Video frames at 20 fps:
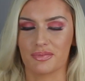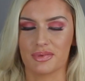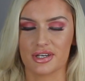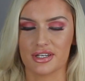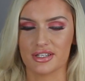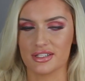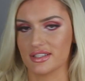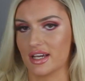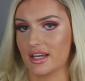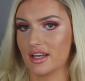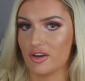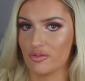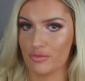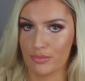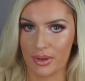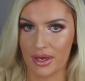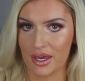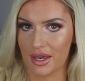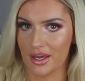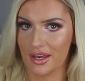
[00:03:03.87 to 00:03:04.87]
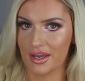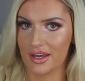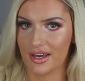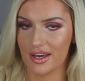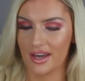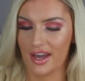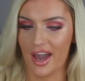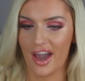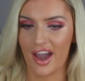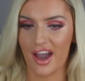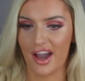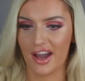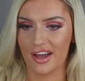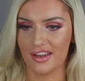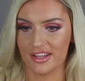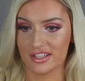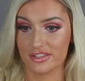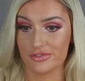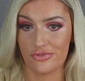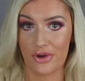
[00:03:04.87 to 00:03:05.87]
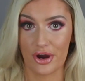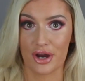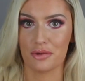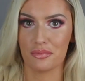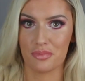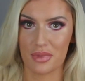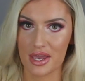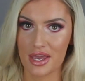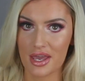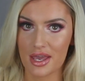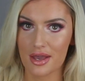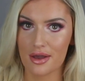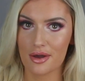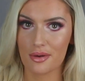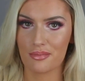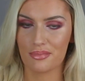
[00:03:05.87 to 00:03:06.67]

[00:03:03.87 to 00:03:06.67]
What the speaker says: because I love pink and that's very me,